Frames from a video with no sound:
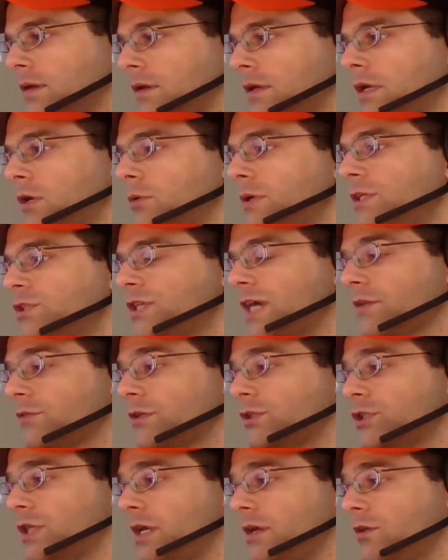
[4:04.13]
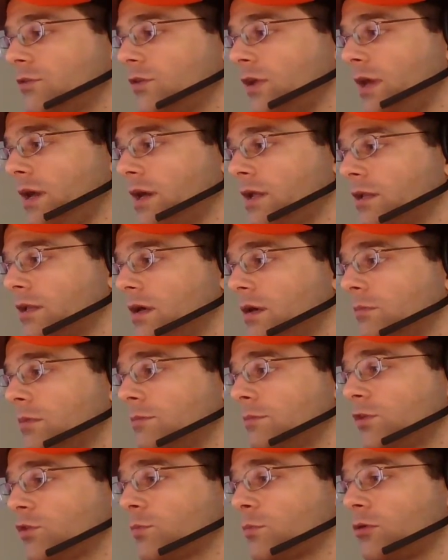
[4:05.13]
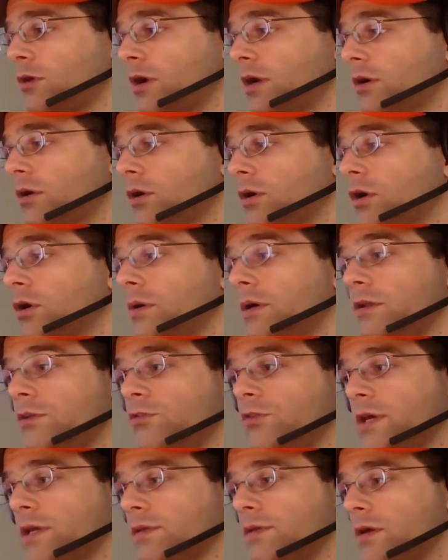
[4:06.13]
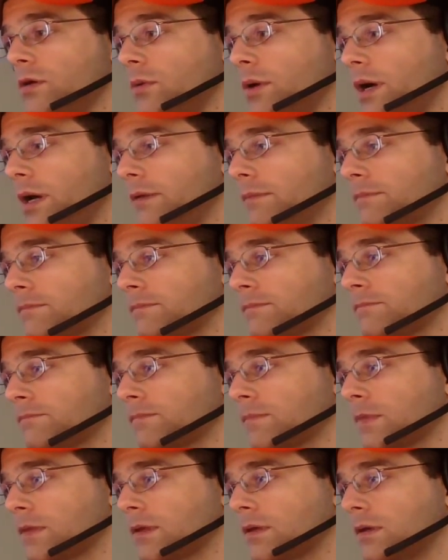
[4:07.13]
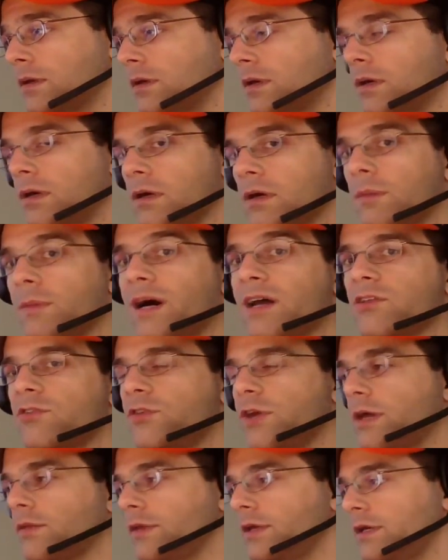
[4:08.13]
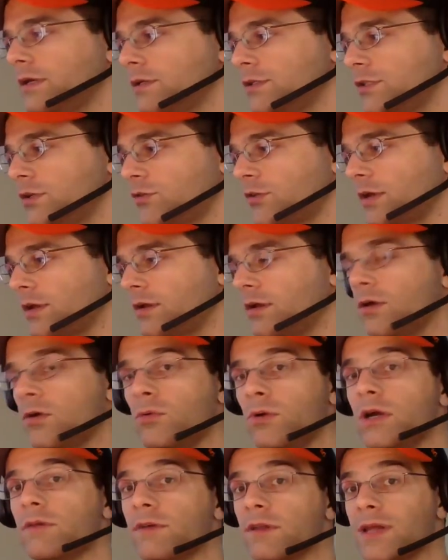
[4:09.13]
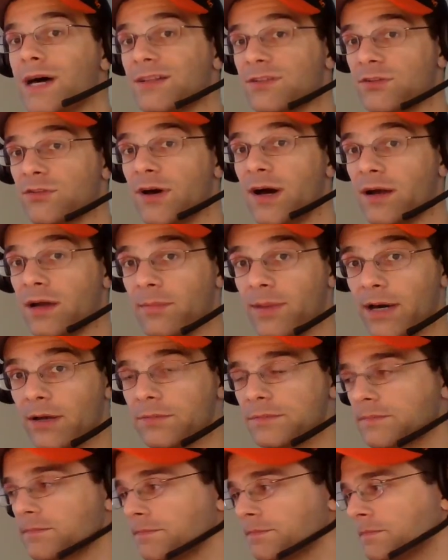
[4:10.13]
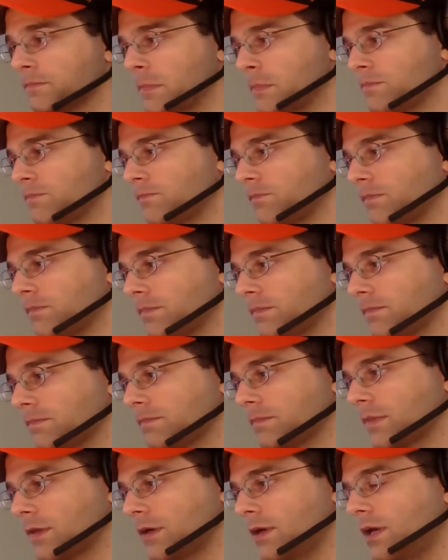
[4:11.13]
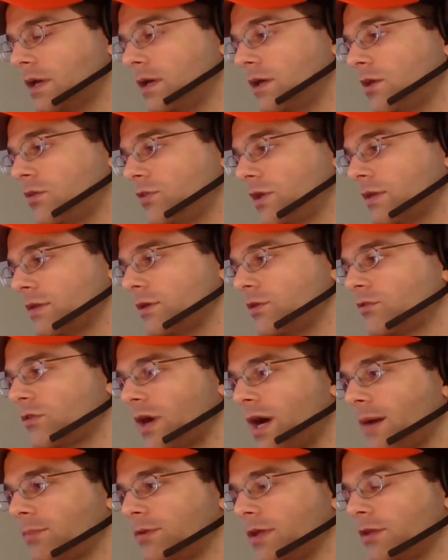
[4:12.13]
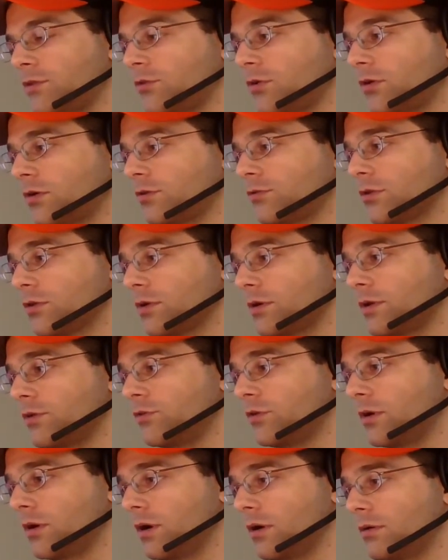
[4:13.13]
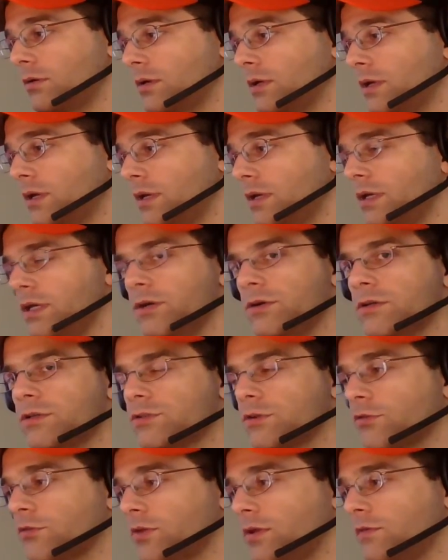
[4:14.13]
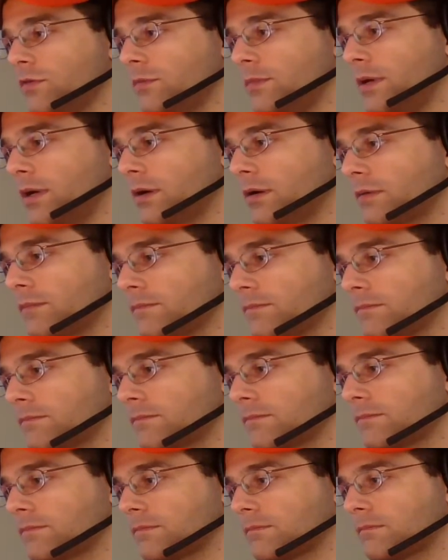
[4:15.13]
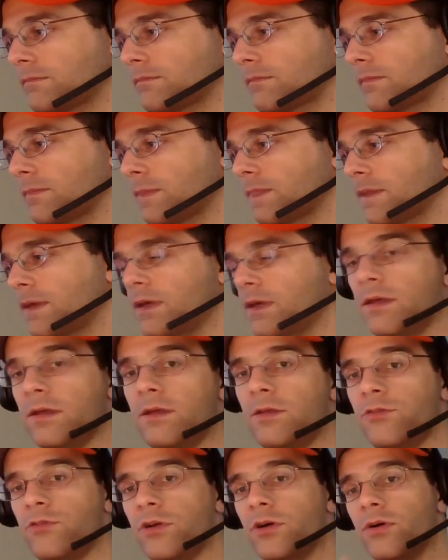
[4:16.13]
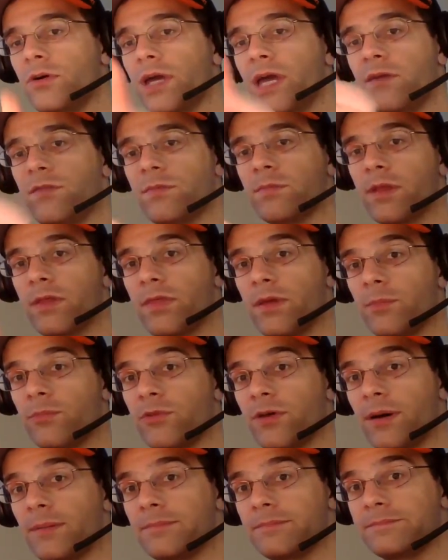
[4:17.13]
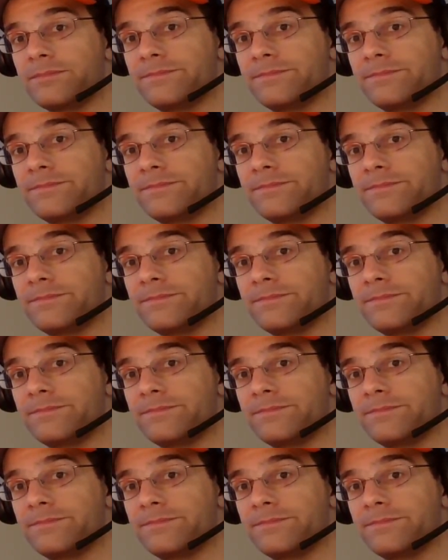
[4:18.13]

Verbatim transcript: He reached out to shake his hand, but Miss Morengo hurried Stanley away. Come on, Stanley, she said. We have a lot to talk about. Stanley stopped and turned to look at Zero. He couldn't just leave him here. Zero gave him the thumbs up.